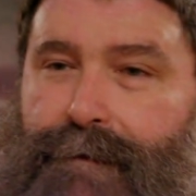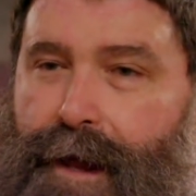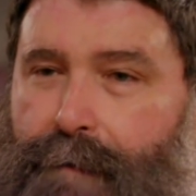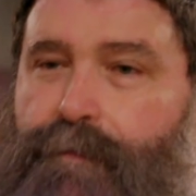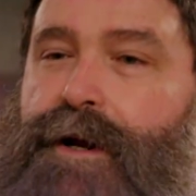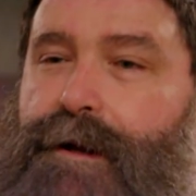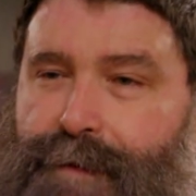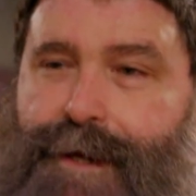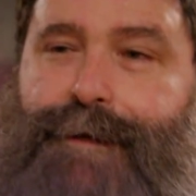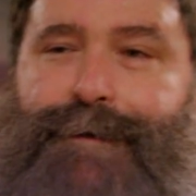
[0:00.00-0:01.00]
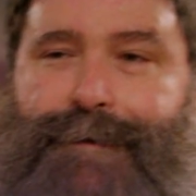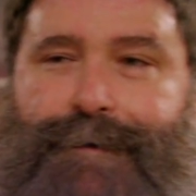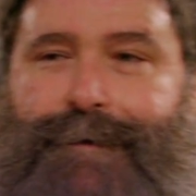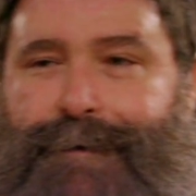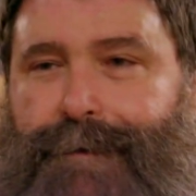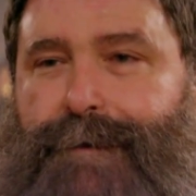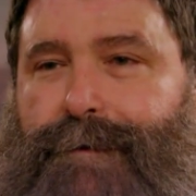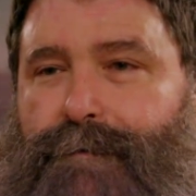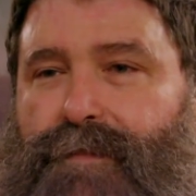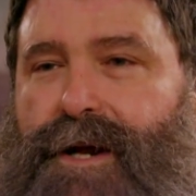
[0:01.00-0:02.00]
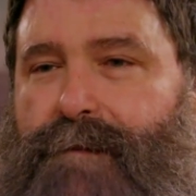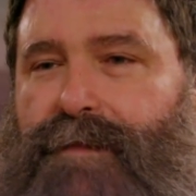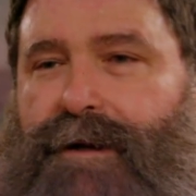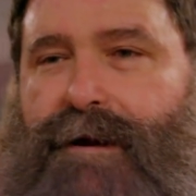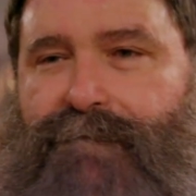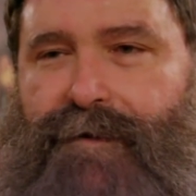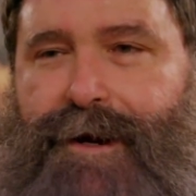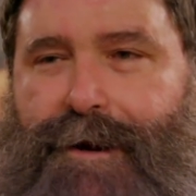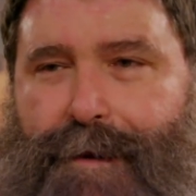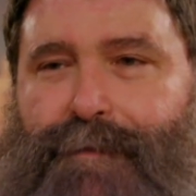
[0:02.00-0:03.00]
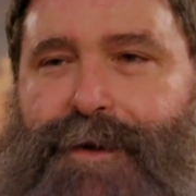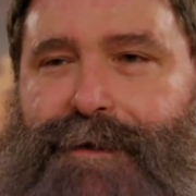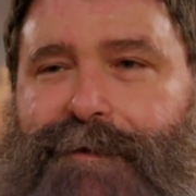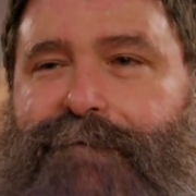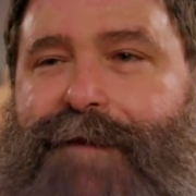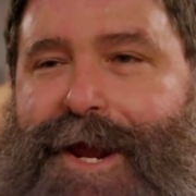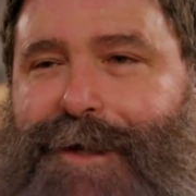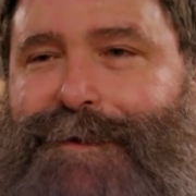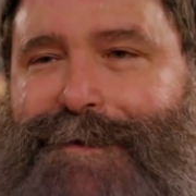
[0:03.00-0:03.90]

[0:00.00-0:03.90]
I'll bring him in. But I'm covering up his face.